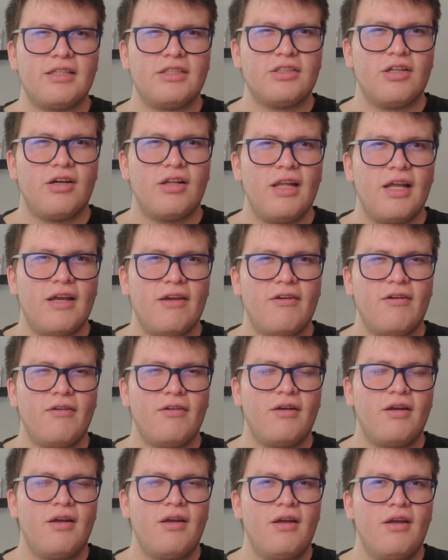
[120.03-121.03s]
saw like
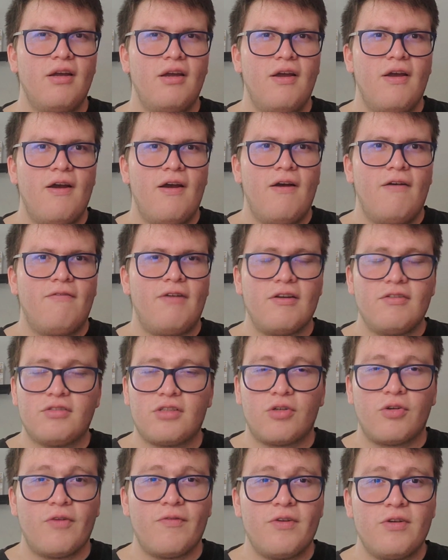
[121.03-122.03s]

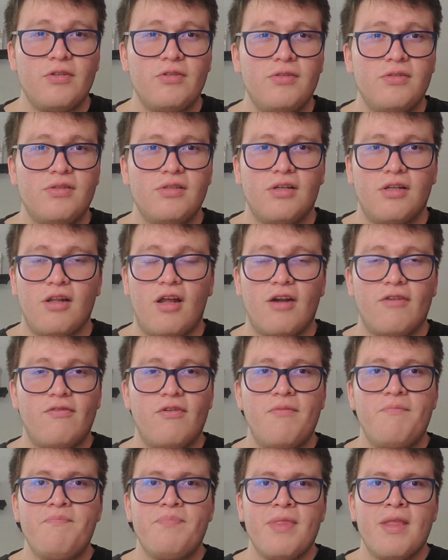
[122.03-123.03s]
5-star reviews, a lot of
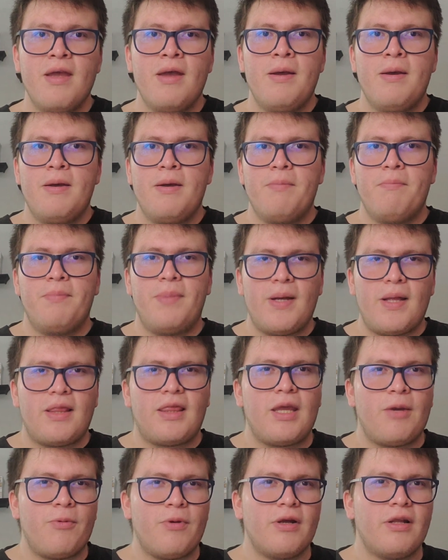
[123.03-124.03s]
them, but
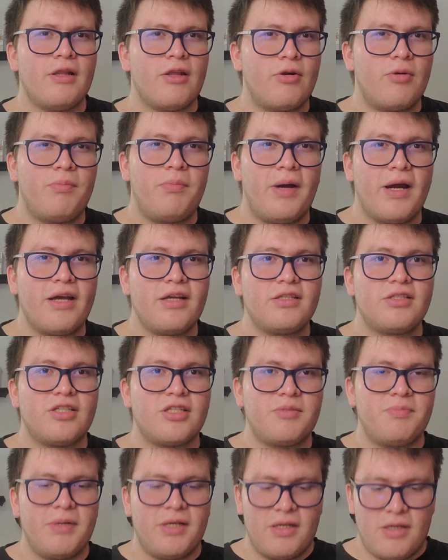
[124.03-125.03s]
they were a little biased
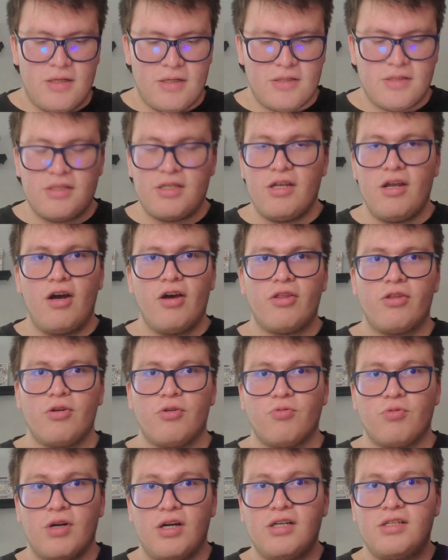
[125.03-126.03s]
just because the author
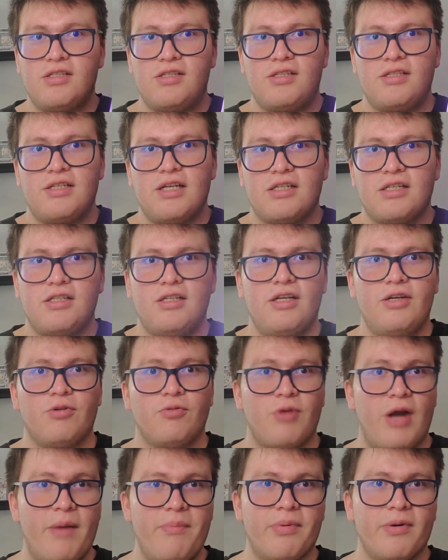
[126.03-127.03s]
Russ is actually a
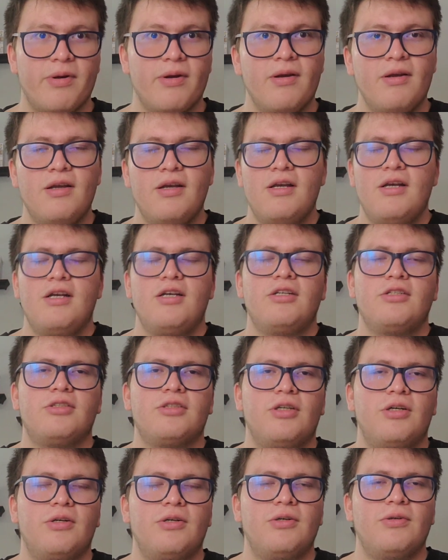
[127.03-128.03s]
rapper,
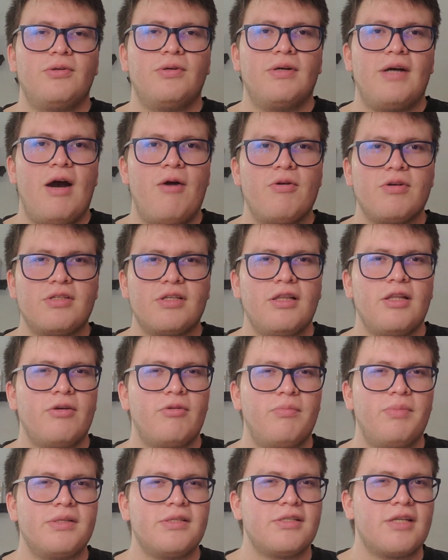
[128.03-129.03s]
so I was a little
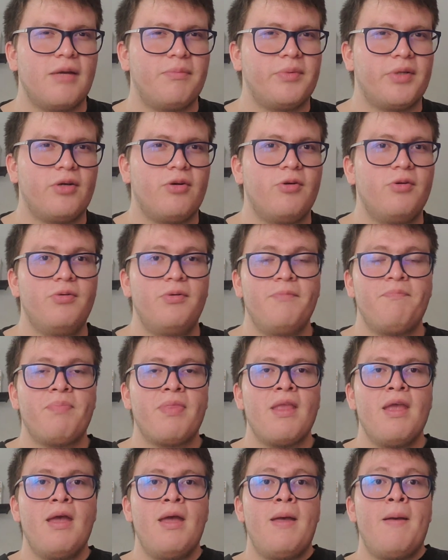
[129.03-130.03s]
bit skeptical.
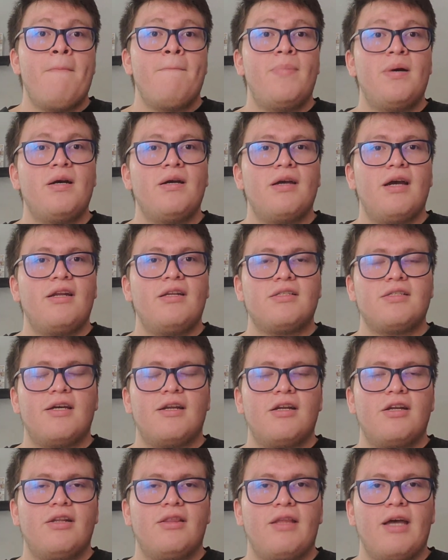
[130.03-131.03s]
But I
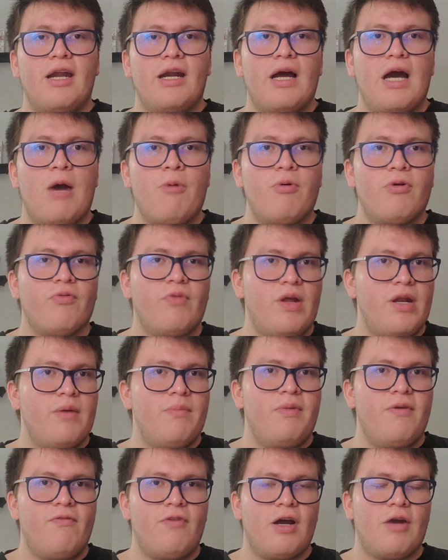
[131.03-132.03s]
decided that I would read it
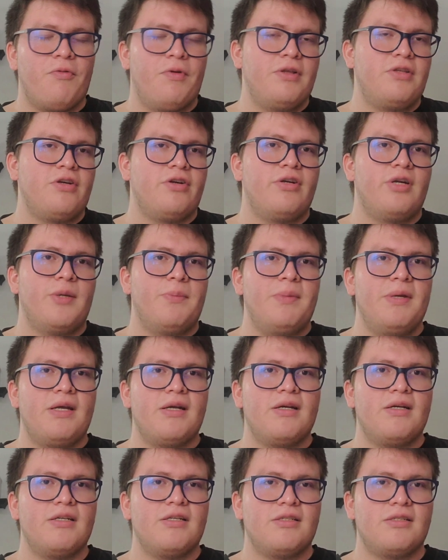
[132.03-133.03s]
before I returned it
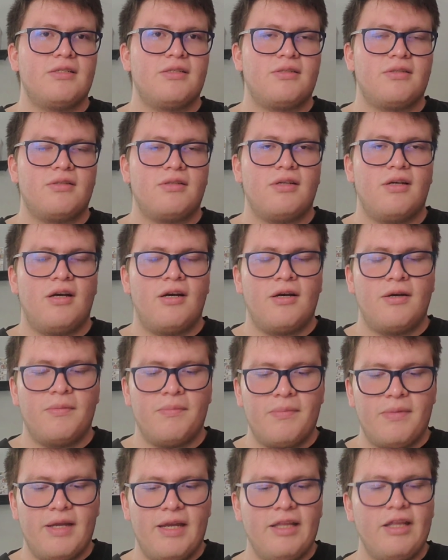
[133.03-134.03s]
because
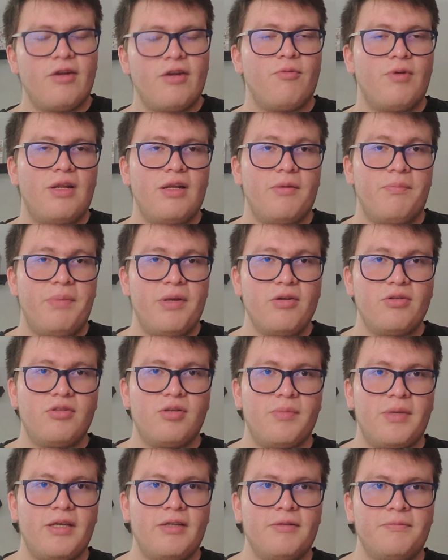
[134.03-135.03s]
it didn't really appeal
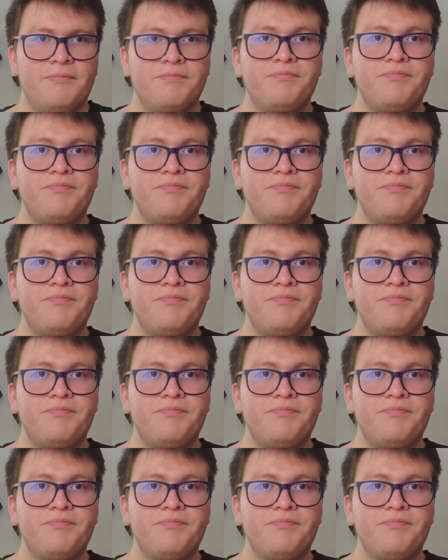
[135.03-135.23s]
to me.